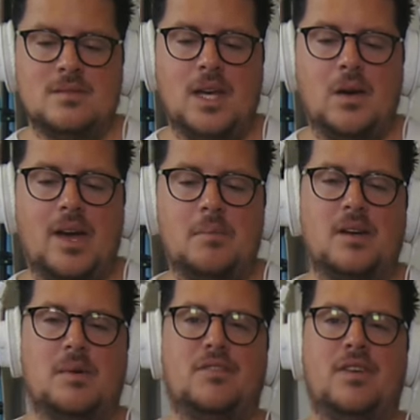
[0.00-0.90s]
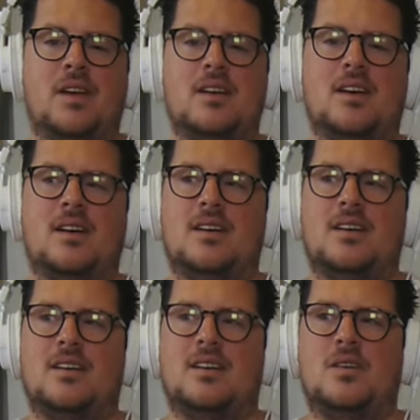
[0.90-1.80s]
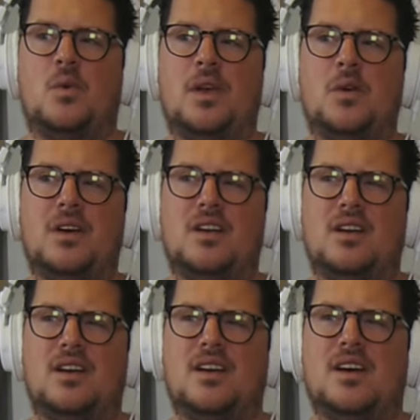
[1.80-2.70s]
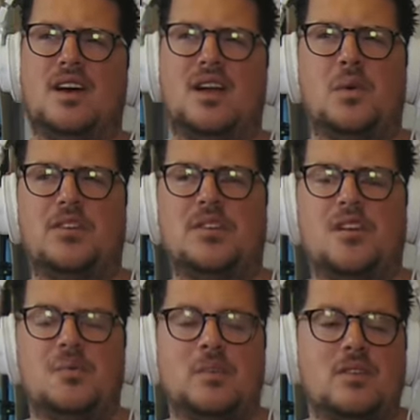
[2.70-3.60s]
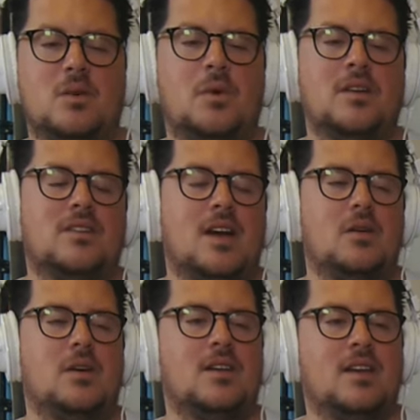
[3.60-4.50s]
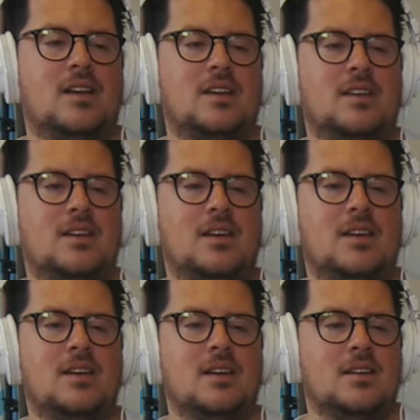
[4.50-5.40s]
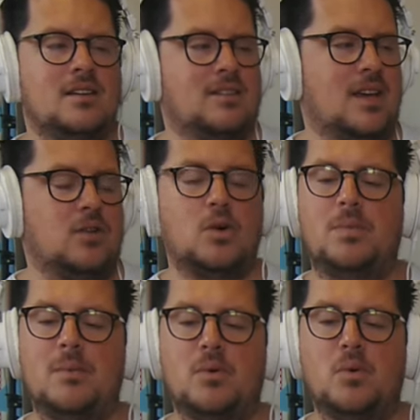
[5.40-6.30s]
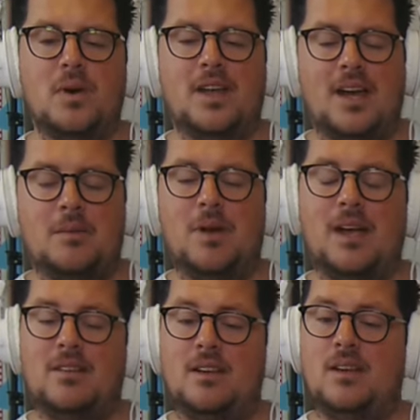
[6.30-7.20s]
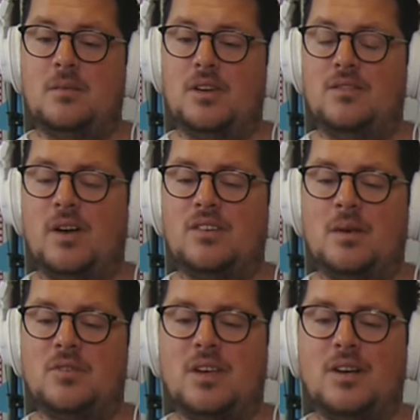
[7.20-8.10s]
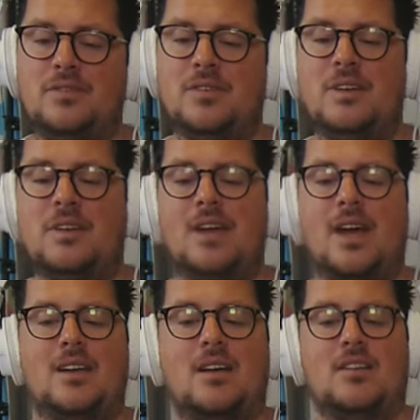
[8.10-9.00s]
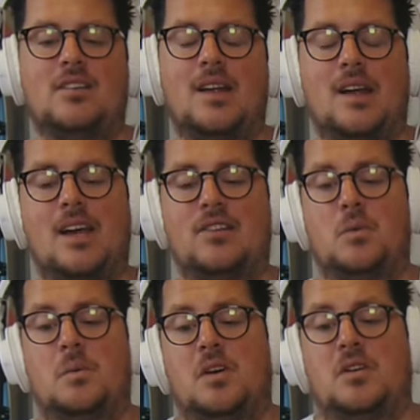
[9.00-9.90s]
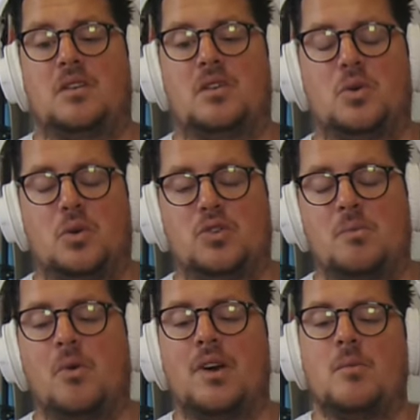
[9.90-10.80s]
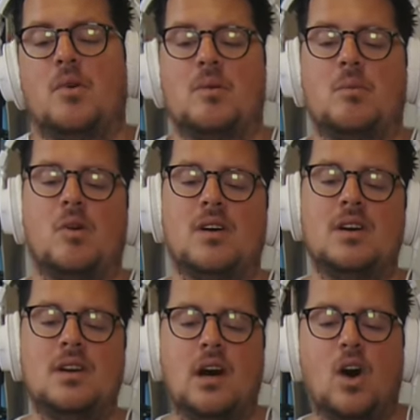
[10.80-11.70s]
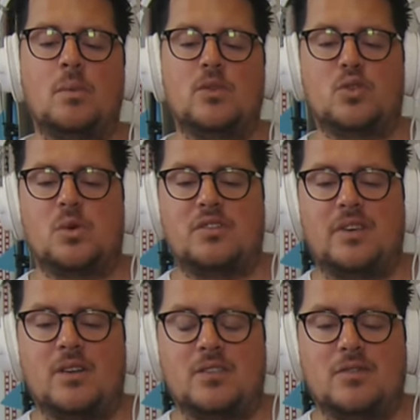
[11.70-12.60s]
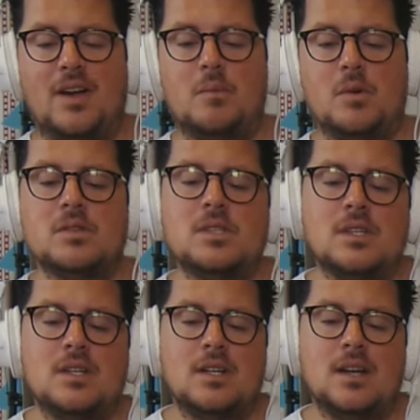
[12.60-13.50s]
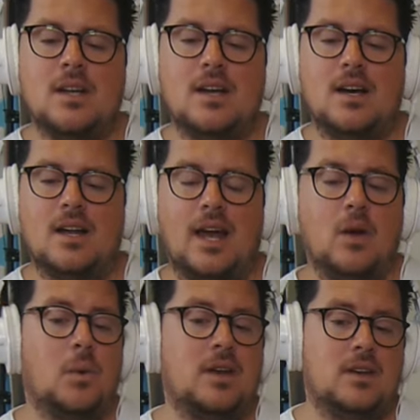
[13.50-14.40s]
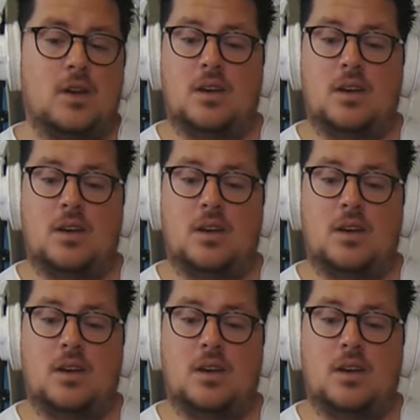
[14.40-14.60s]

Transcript: Yeah, okay, but, but I think uh, uh, uh when uh, you look at your customers, on one side you got the, the, the technical people who really can make the, the files themselves, mm -hmm. and the other side, I guess there will be also more and more and more open source files available. Yeah. like when,